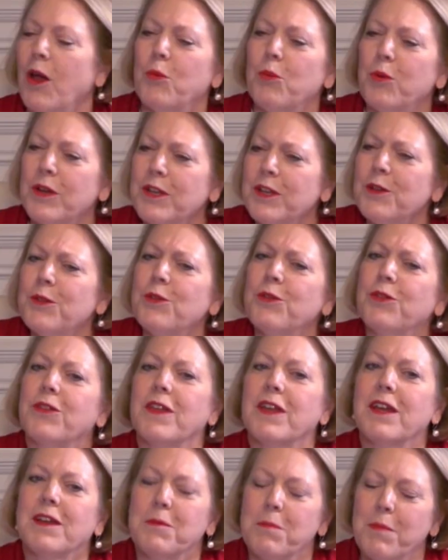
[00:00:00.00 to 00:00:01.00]
What do you
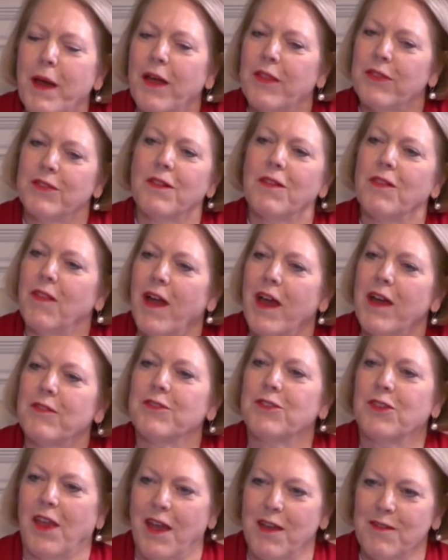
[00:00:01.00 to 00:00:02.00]
think about the
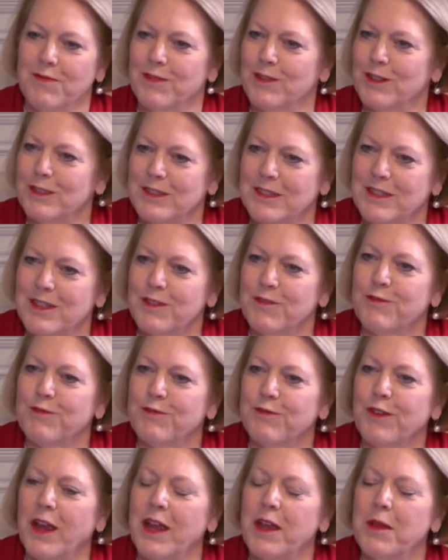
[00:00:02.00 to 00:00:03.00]
left's efforts to
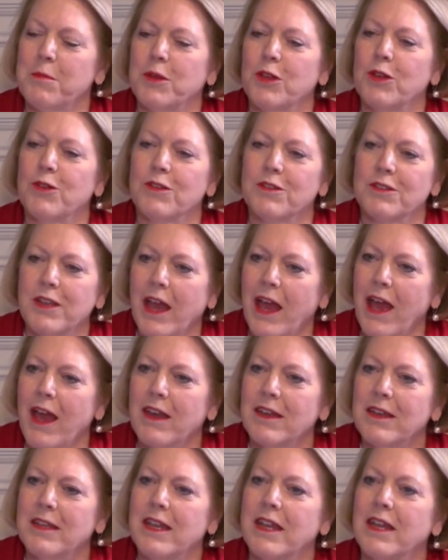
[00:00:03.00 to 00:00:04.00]
frame your
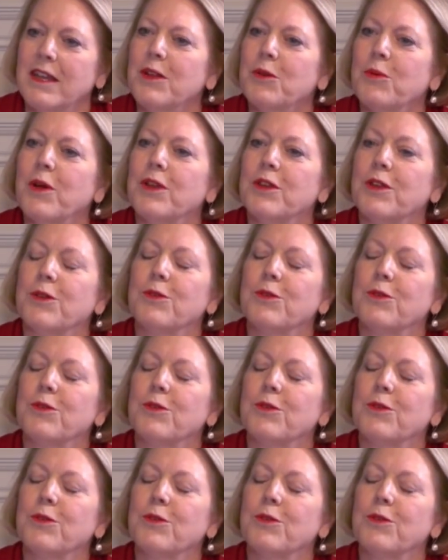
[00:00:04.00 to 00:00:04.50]
dad and anyone who